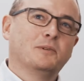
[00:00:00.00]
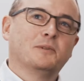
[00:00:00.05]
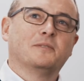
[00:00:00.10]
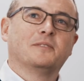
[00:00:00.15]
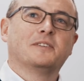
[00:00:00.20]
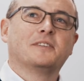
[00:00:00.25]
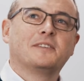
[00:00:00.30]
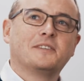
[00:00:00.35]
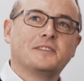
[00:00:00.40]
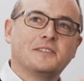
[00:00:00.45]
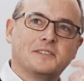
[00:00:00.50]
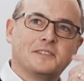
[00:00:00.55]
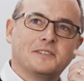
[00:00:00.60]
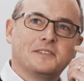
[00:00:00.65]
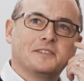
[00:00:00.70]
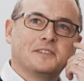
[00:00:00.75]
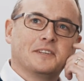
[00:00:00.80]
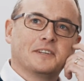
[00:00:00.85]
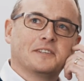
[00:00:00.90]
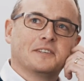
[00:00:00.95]
It's old
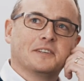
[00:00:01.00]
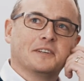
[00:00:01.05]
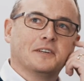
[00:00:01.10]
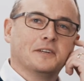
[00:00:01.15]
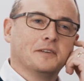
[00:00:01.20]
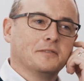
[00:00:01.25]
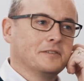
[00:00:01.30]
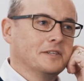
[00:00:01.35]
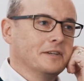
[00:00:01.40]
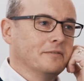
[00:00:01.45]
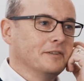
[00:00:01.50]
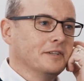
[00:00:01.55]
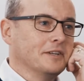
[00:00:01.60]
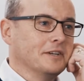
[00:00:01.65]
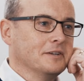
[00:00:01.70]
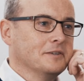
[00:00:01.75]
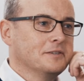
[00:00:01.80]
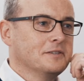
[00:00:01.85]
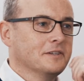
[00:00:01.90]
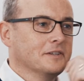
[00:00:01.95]
6,500,
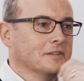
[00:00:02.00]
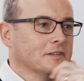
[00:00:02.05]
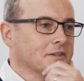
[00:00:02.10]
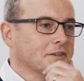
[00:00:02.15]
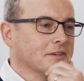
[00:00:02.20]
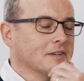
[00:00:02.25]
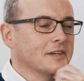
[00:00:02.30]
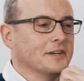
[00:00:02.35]
7,000, I think.